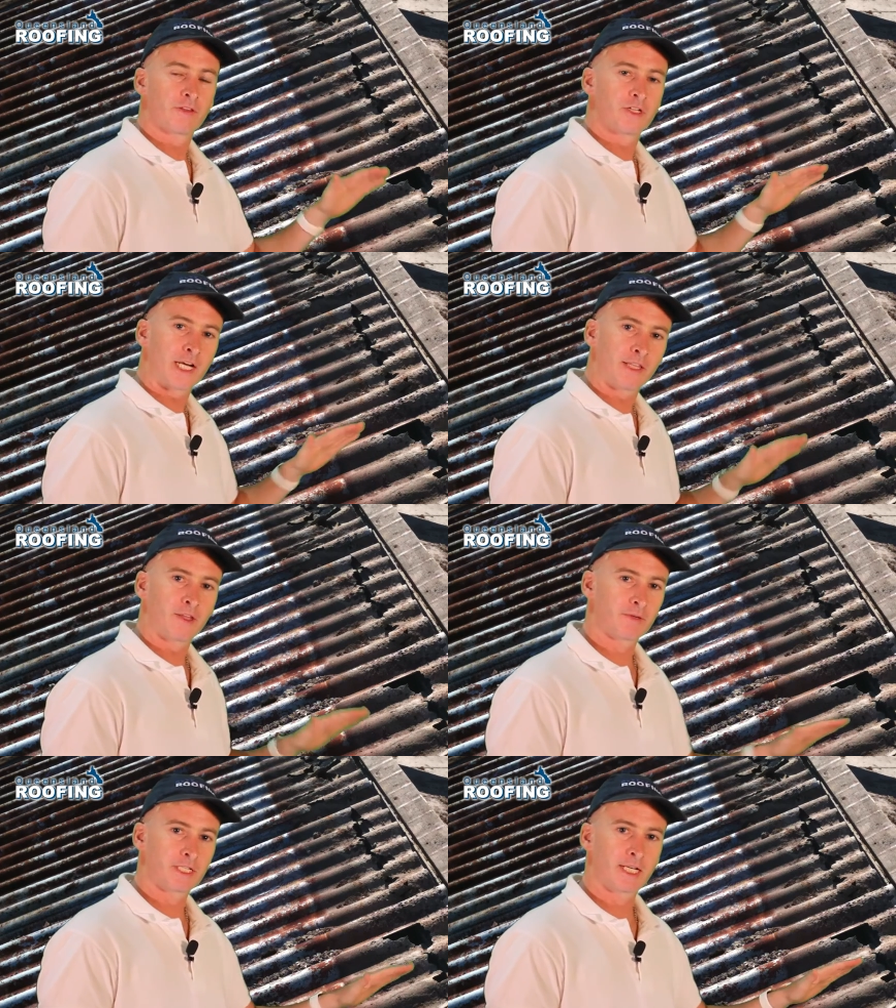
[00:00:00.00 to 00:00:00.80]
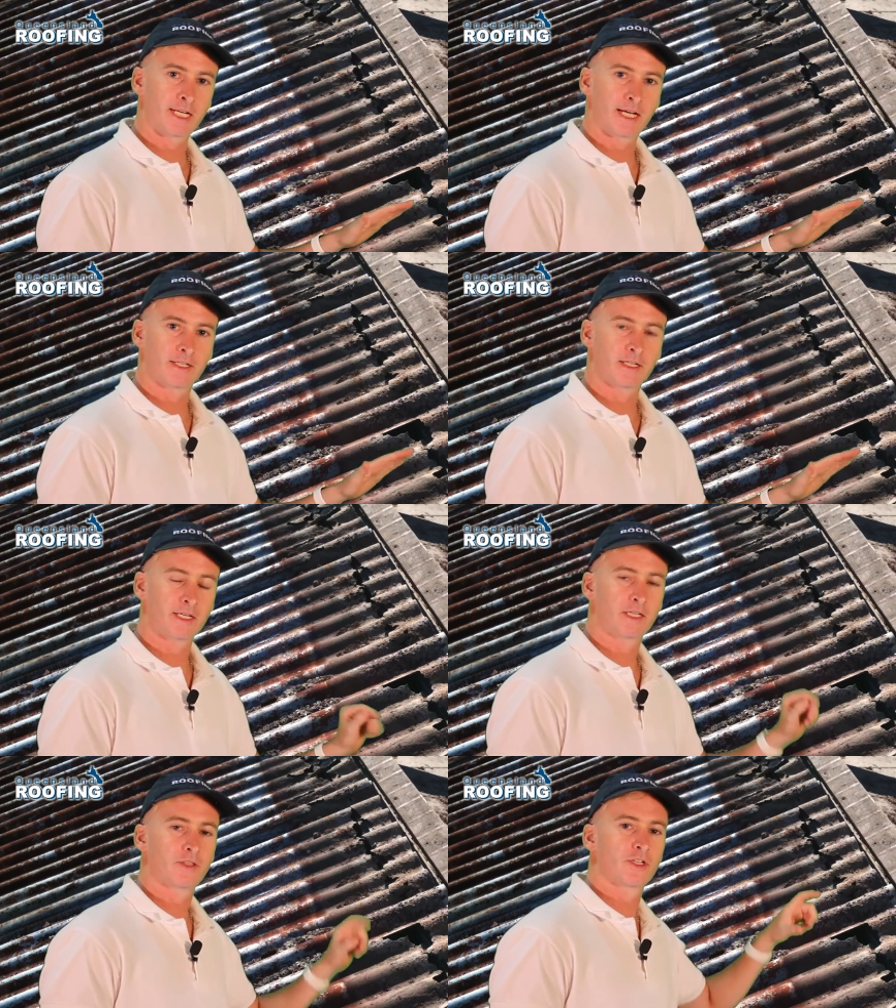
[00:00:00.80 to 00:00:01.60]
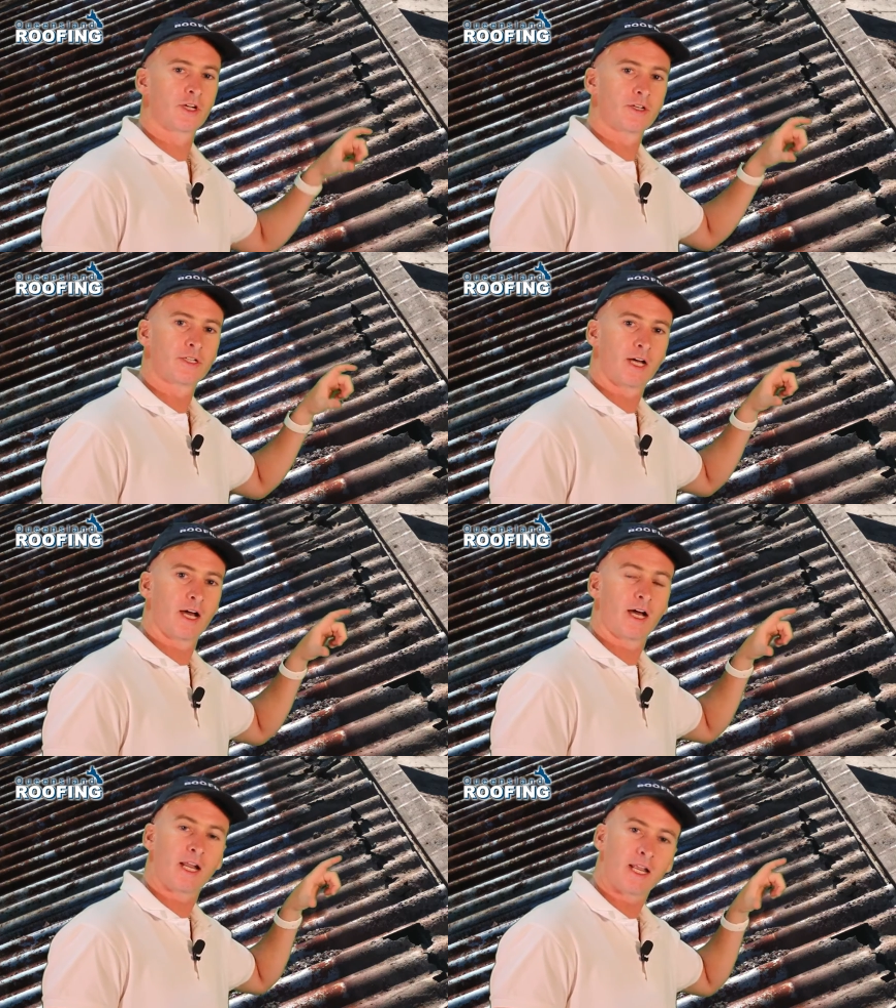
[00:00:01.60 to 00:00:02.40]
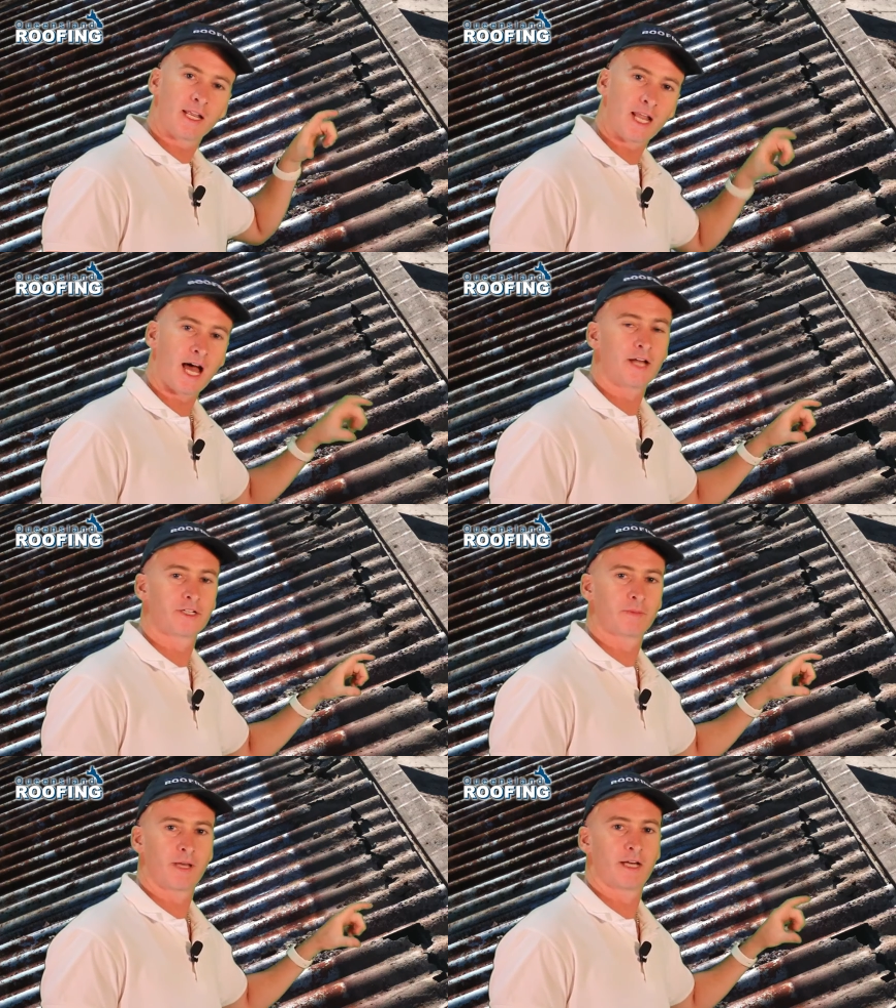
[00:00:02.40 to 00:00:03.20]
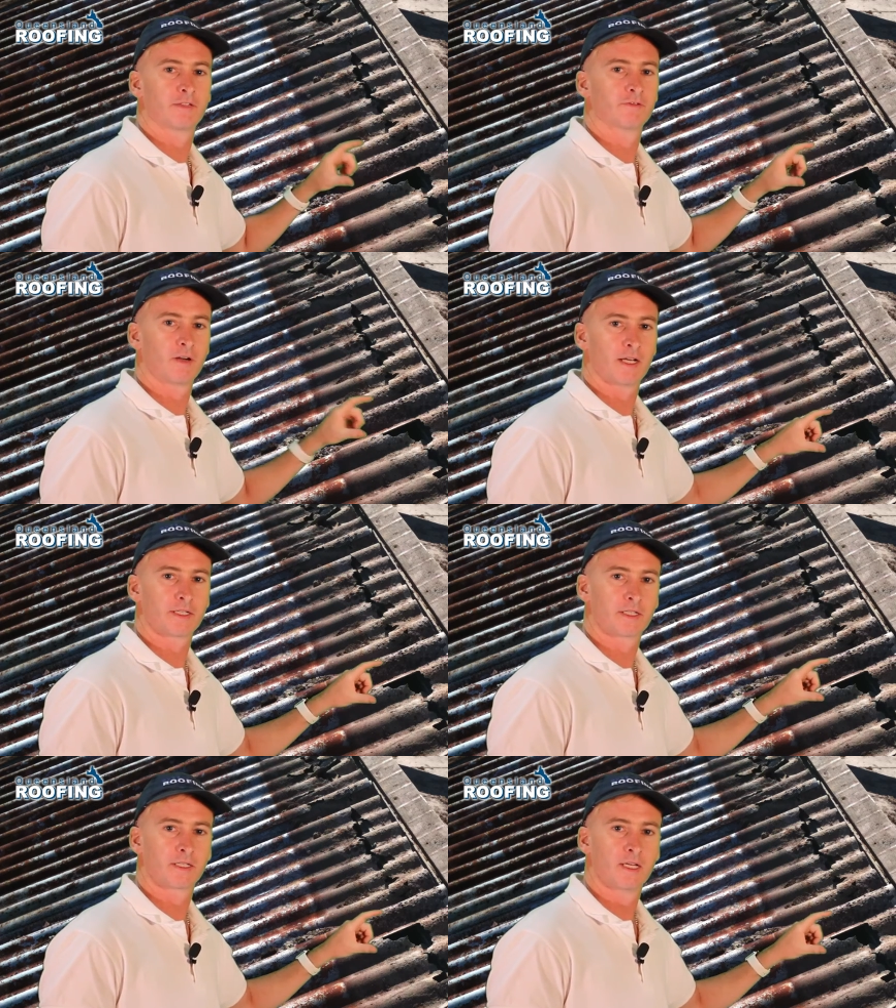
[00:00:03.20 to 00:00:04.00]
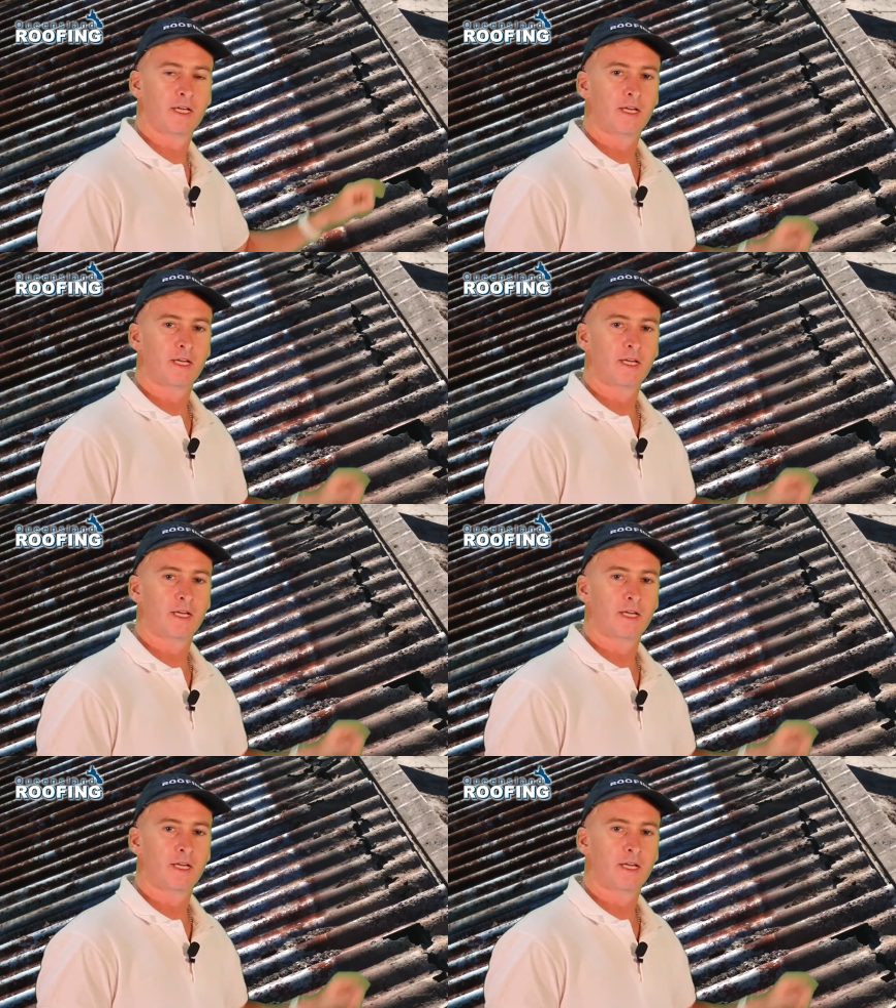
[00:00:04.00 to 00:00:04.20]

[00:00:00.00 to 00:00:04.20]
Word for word: The sheet that was sitting underneath shows a large amount of rust.